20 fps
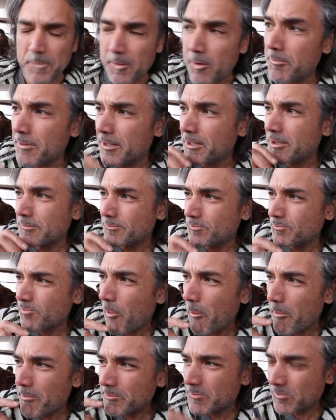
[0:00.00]
Oh my god.
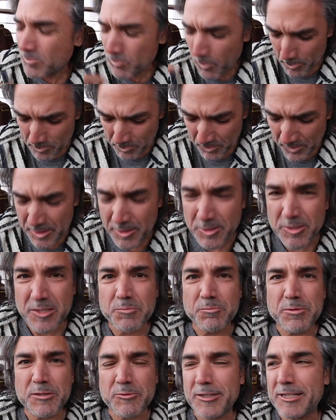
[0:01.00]
I
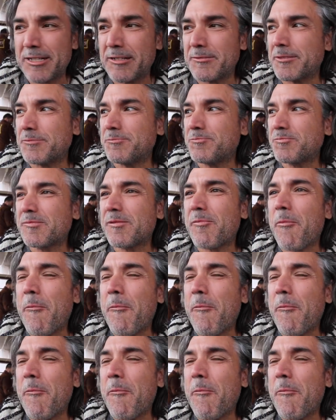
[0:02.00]
just bit right out of it.